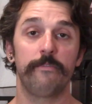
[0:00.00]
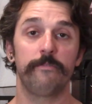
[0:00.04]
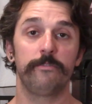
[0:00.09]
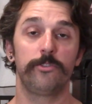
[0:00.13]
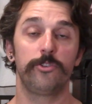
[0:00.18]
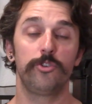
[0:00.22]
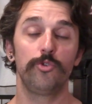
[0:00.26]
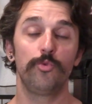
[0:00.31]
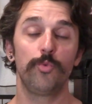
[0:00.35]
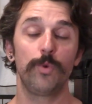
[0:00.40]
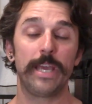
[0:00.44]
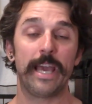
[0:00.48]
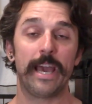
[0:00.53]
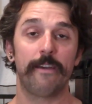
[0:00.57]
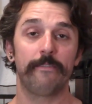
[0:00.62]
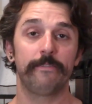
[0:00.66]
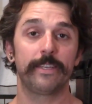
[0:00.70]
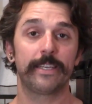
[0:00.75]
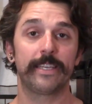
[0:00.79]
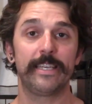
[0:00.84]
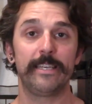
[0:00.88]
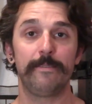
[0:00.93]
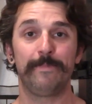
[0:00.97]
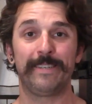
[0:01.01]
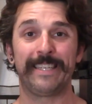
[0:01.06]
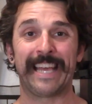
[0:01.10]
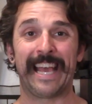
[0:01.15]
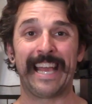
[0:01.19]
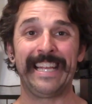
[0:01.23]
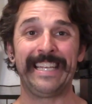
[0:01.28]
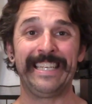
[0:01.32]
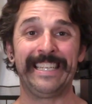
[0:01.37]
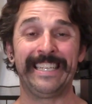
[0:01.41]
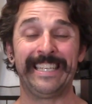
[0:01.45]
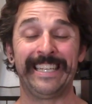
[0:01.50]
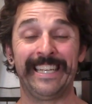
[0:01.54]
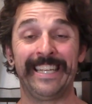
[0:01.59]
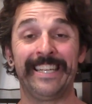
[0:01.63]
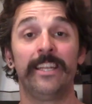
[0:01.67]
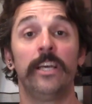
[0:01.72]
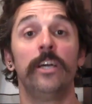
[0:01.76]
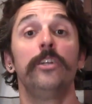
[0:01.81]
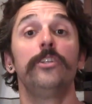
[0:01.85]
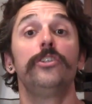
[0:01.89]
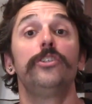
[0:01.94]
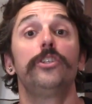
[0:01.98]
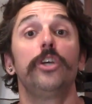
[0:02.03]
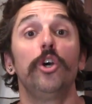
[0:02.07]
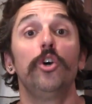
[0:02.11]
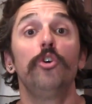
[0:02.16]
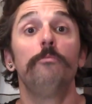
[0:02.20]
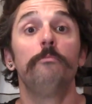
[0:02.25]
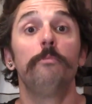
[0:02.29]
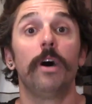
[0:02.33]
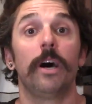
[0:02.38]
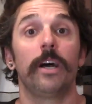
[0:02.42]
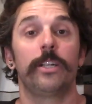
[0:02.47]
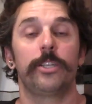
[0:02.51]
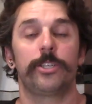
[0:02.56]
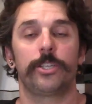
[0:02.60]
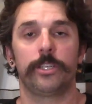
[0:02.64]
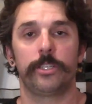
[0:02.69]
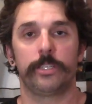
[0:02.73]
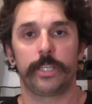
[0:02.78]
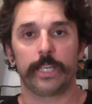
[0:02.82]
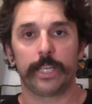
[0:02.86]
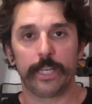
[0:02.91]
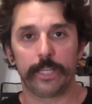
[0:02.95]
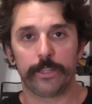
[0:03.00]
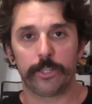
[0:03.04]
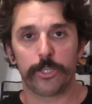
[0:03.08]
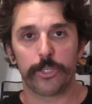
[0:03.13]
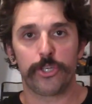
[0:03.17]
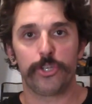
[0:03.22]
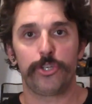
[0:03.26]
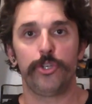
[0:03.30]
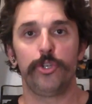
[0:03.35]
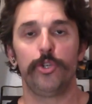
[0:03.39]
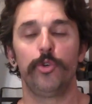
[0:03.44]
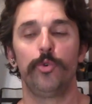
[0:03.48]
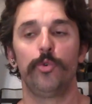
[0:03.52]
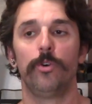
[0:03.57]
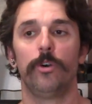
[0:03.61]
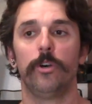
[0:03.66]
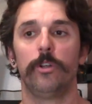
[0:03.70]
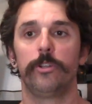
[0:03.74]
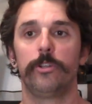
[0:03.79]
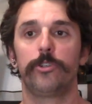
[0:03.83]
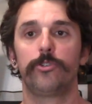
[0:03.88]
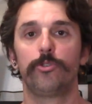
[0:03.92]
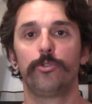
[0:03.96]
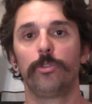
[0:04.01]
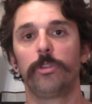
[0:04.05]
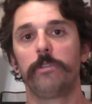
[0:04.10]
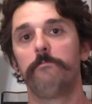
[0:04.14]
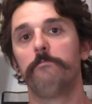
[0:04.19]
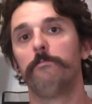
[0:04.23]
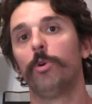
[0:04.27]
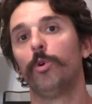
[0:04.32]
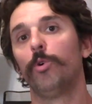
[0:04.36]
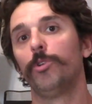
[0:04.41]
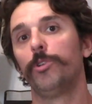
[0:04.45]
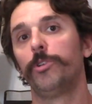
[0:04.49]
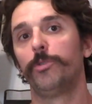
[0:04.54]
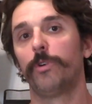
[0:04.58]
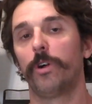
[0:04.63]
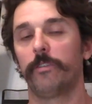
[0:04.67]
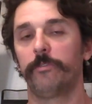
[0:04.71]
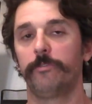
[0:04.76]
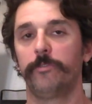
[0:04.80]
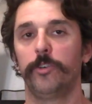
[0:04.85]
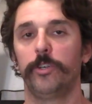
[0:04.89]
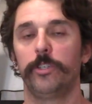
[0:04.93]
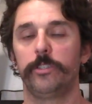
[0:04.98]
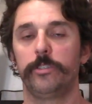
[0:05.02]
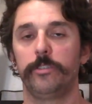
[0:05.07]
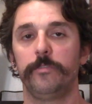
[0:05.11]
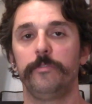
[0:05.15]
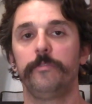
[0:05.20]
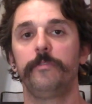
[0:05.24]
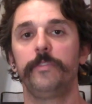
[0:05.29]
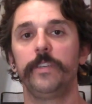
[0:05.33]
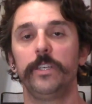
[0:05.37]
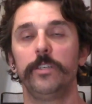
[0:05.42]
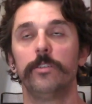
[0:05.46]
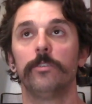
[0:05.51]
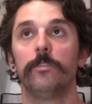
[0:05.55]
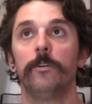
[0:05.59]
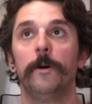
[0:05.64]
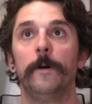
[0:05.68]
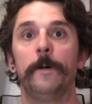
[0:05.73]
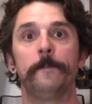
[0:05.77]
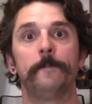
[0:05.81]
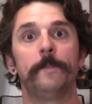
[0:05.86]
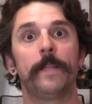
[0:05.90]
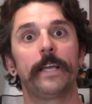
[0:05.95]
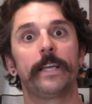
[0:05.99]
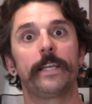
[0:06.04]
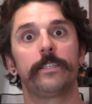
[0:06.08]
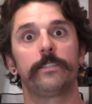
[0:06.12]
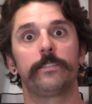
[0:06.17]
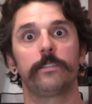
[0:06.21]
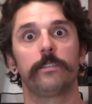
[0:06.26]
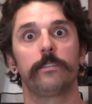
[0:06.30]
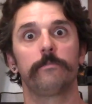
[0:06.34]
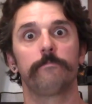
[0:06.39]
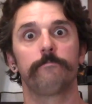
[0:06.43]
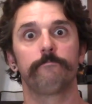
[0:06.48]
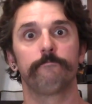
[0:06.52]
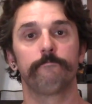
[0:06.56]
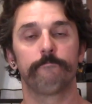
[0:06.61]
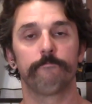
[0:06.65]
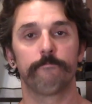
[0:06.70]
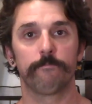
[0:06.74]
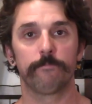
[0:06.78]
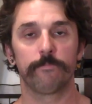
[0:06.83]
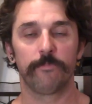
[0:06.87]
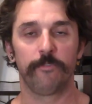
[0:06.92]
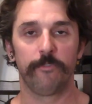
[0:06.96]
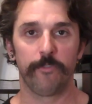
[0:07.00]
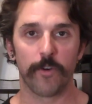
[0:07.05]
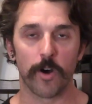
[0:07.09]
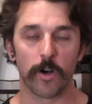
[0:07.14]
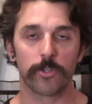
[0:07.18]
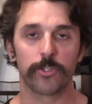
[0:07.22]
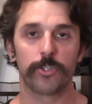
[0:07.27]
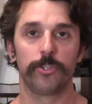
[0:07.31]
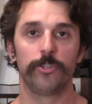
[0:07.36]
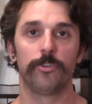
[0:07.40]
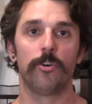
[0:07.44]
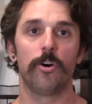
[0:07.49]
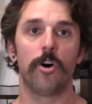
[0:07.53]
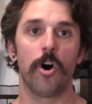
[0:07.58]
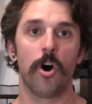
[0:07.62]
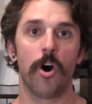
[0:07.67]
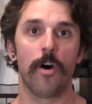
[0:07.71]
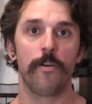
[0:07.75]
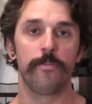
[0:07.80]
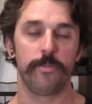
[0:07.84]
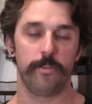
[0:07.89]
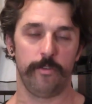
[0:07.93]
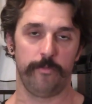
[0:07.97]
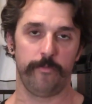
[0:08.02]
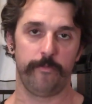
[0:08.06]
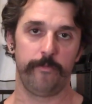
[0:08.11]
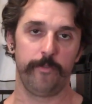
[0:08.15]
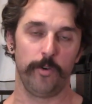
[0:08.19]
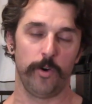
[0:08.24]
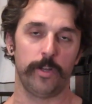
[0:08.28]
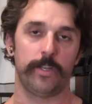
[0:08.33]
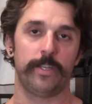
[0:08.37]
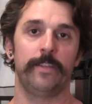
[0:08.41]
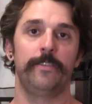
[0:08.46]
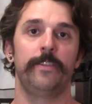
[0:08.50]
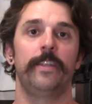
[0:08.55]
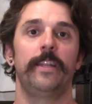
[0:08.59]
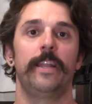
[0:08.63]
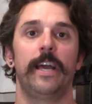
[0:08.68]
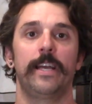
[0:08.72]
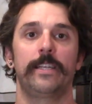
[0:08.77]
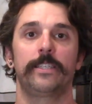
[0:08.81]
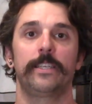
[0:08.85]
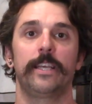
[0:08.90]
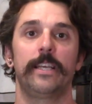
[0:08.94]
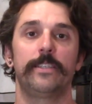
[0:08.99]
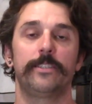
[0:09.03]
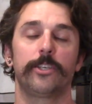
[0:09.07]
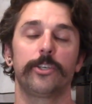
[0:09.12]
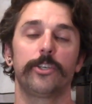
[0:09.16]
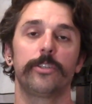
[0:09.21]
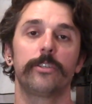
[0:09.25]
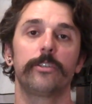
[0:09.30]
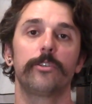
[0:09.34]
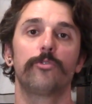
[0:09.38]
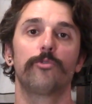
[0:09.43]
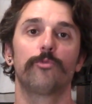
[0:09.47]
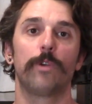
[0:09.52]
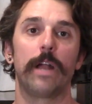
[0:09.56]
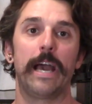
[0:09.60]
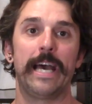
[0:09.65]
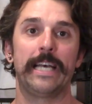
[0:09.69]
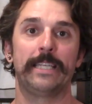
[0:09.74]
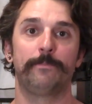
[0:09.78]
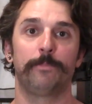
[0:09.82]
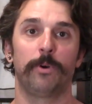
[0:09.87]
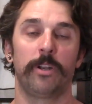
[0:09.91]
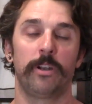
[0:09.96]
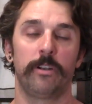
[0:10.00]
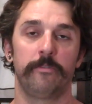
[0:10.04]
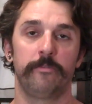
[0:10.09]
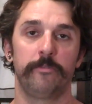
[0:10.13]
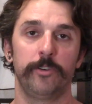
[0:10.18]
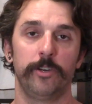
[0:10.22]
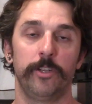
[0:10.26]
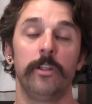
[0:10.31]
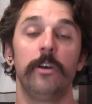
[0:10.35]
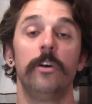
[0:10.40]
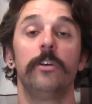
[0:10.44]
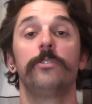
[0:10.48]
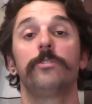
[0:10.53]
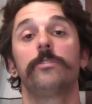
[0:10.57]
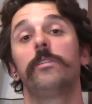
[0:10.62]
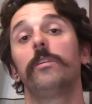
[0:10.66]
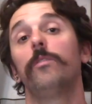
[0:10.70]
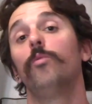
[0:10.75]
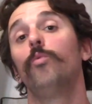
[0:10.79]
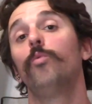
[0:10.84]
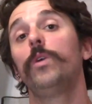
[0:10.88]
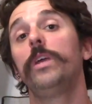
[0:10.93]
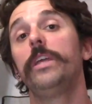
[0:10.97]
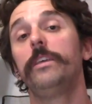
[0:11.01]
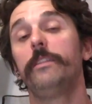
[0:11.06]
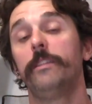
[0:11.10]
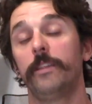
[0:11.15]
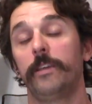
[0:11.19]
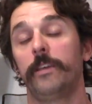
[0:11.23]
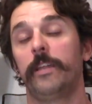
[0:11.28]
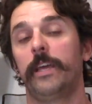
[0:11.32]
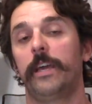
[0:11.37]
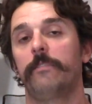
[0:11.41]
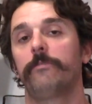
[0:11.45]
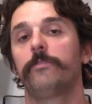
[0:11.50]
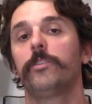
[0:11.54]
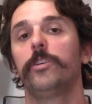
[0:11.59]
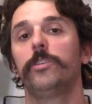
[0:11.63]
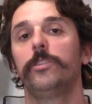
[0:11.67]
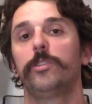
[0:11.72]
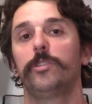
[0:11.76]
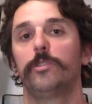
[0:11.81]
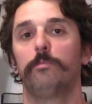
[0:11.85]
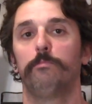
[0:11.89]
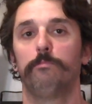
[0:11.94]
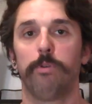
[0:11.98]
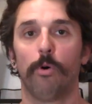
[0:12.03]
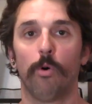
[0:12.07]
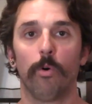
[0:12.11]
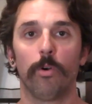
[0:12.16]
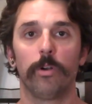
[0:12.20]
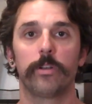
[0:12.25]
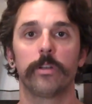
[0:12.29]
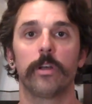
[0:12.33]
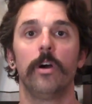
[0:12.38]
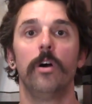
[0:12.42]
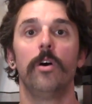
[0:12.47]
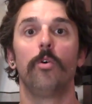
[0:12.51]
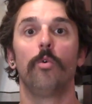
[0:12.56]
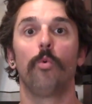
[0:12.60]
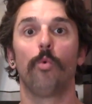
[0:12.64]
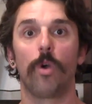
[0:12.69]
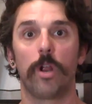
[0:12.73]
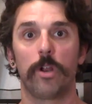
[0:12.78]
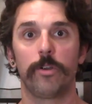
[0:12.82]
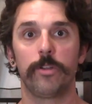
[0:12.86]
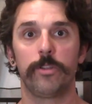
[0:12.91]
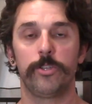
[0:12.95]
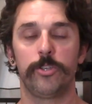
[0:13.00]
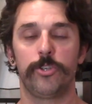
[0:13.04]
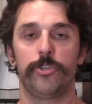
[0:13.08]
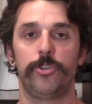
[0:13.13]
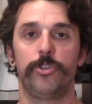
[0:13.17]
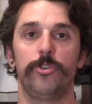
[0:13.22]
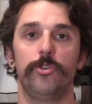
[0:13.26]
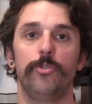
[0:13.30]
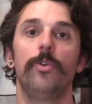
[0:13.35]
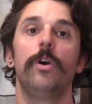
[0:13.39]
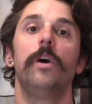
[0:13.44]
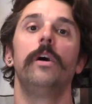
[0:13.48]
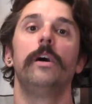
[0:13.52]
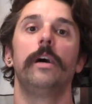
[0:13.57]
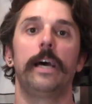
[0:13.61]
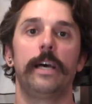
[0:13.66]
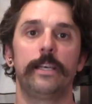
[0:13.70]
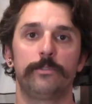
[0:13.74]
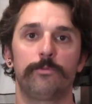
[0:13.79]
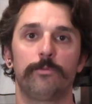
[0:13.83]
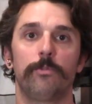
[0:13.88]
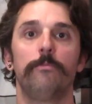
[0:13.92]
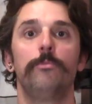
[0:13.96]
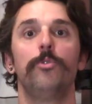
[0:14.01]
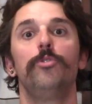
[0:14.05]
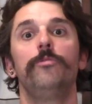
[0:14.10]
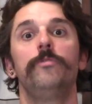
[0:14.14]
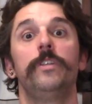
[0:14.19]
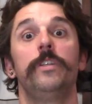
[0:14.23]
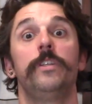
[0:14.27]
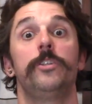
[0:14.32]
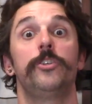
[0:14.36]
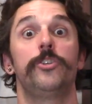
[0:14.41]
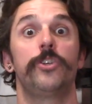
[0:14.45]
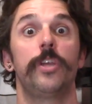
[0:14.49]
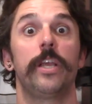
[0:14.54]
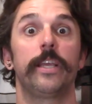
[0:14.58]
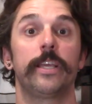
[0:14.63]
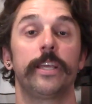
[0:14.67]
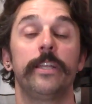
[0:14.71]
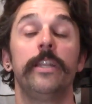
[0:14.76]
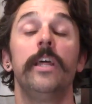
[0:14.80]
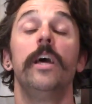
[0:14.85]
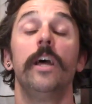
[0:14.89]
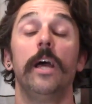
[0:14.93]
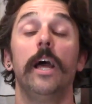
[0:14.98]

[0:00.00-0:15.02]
do we have to keep tightening it too much to get the shoe to truly mold to our foot, to feel like it's functional on the foot and that it actually has a good grasp on our foot, so that we then have good support wearing the shoe as we're moving and shaking